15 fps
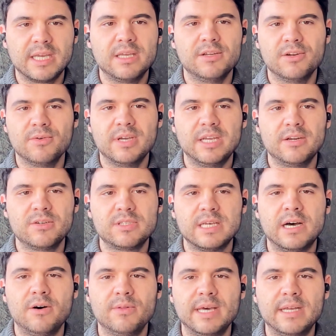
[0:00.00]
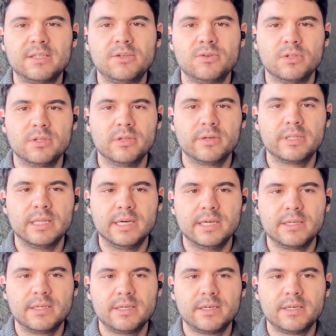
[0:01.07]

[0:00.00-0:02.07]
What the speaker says: here's how that could look like.